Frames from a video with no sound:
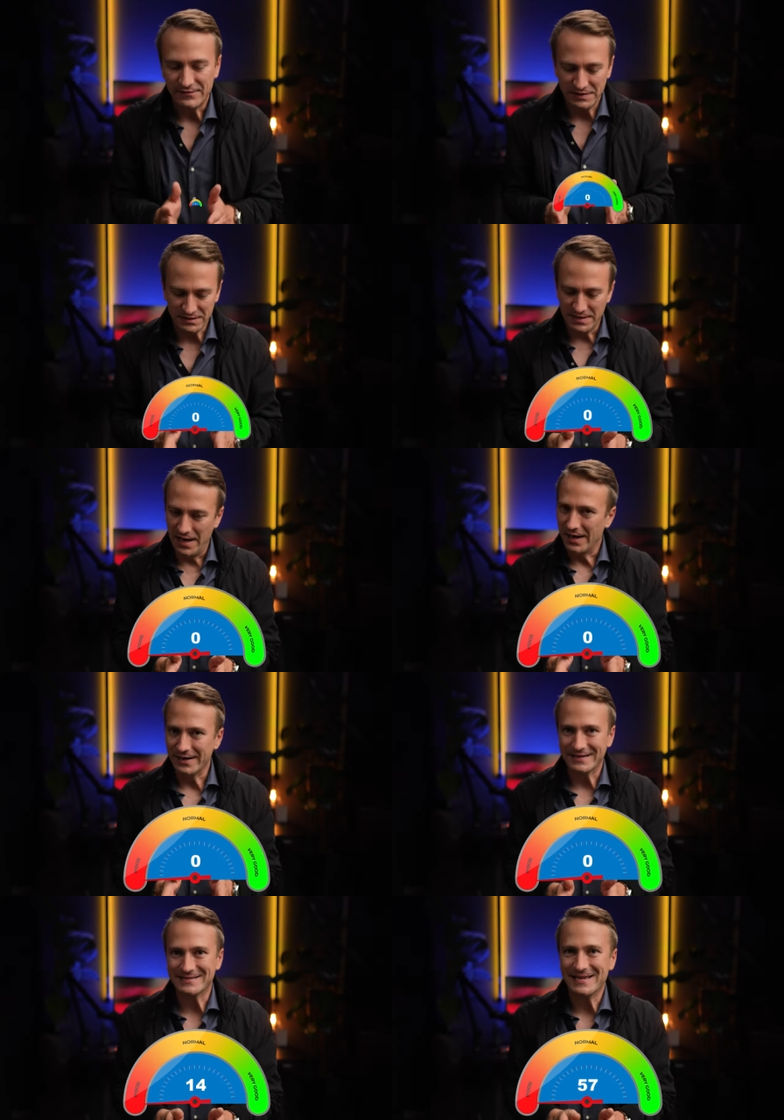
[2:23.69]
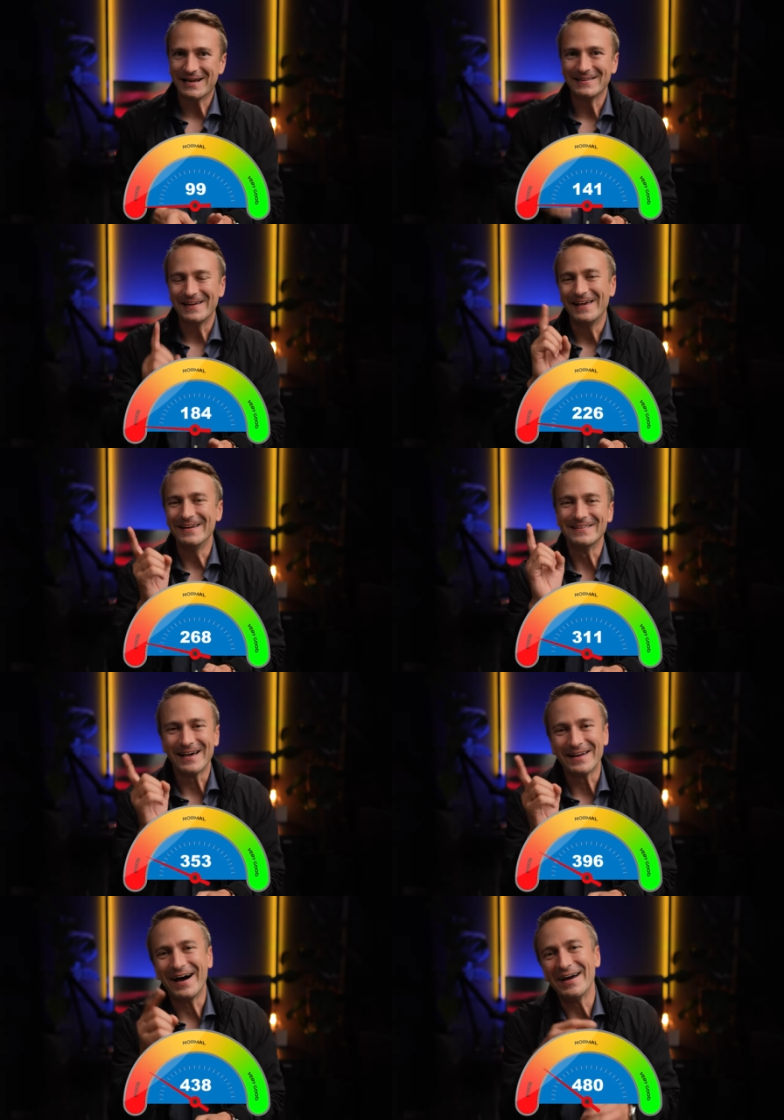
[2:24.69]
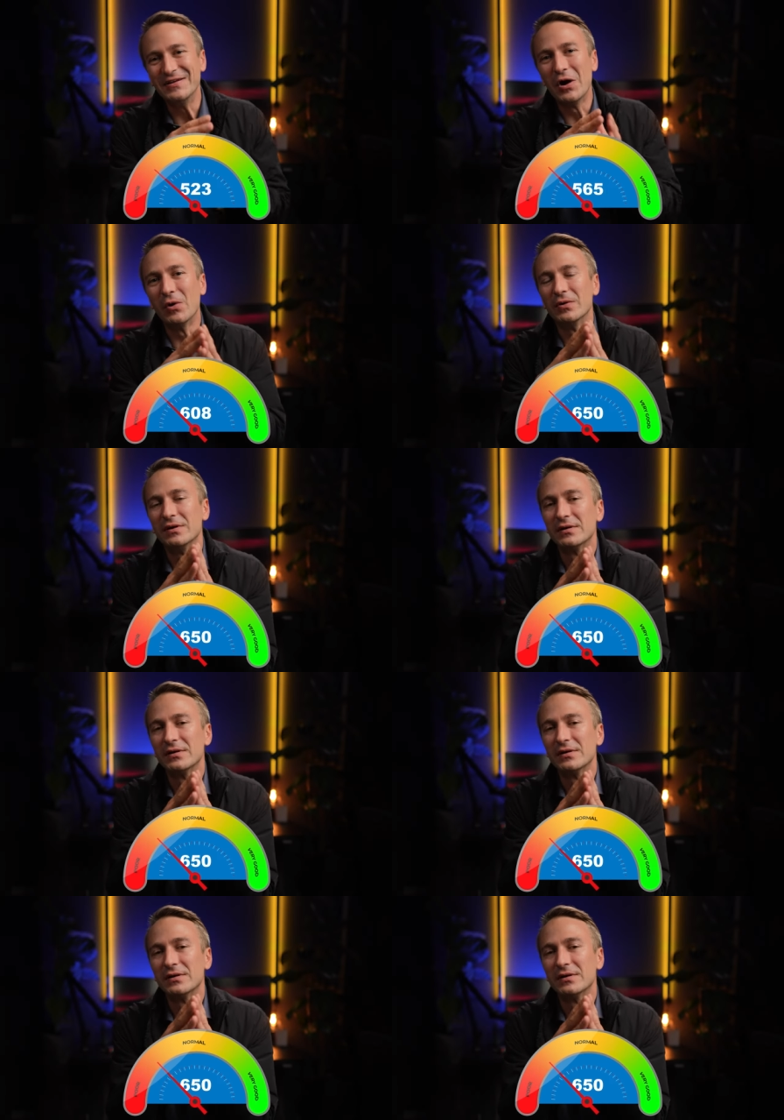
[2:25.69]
If it's not exactly hitting that high note,